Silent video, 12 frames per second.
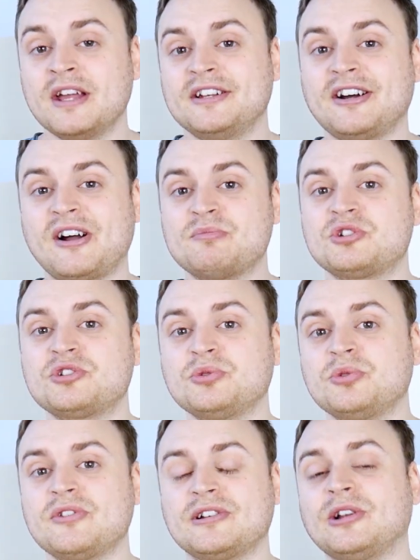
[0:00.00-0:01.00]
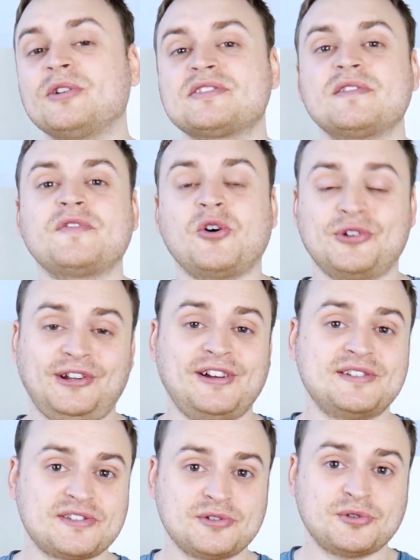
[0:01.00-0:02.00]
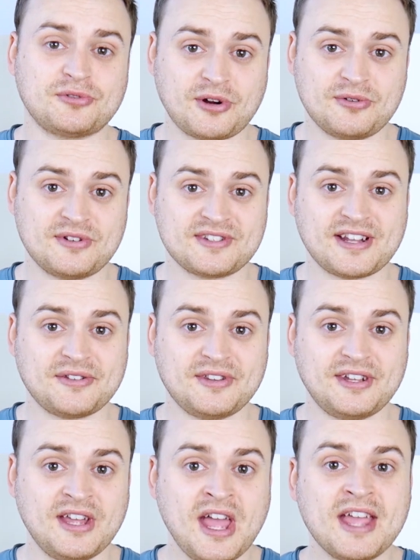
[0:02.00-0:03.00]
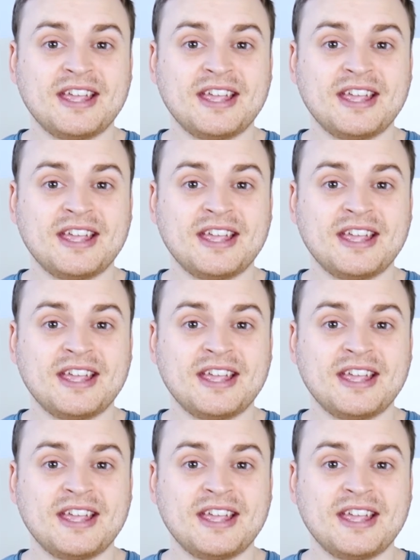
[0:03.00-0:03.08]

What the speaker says: Now, I'm sure that lots of online store owners out there